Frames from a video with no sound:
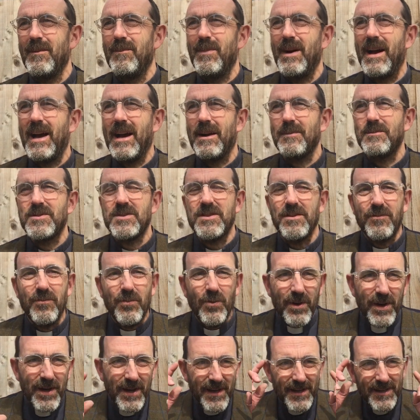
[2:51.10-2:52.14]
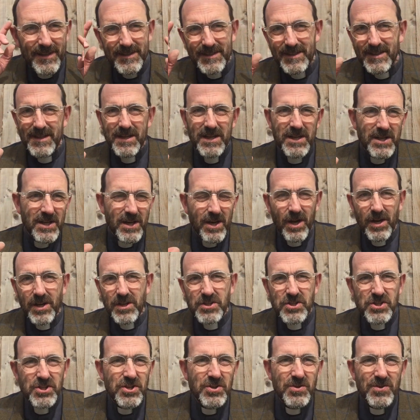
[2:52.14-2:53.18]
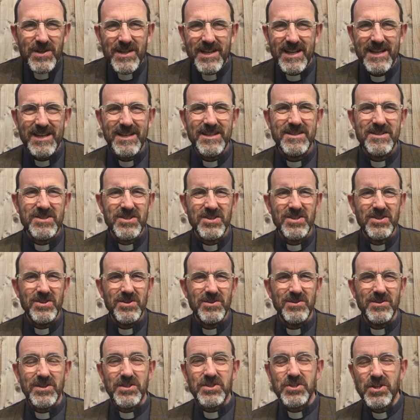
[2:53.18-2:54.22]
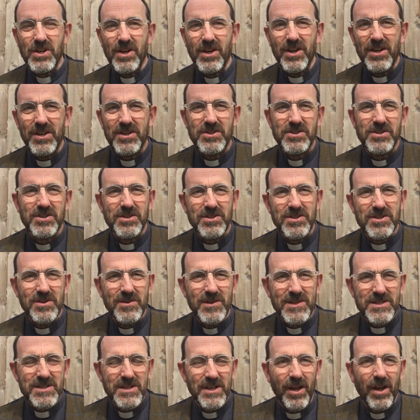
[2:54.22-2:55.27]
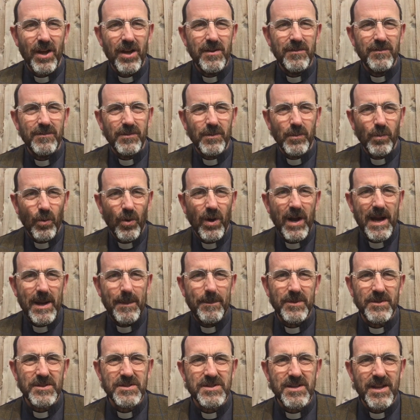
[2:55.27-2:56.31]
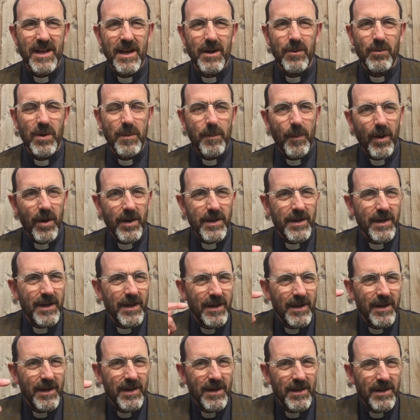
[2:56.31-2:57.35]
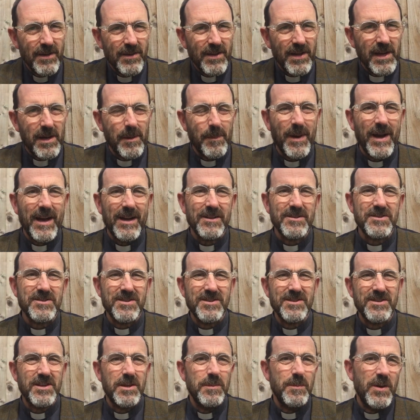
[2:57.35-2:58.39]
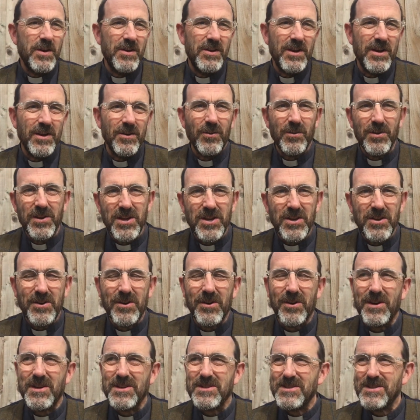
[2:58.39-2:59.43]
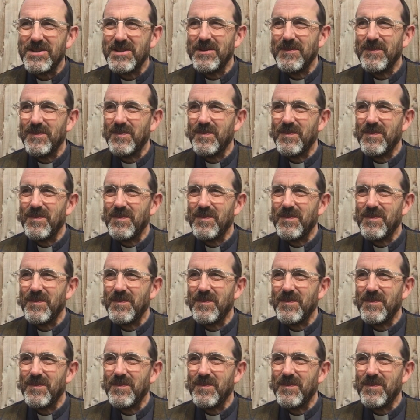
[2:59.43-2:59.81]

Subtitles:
Perhaps if we're kind of tuned in to the church and to its life and what happens there, we might think about communion or the Eucharist.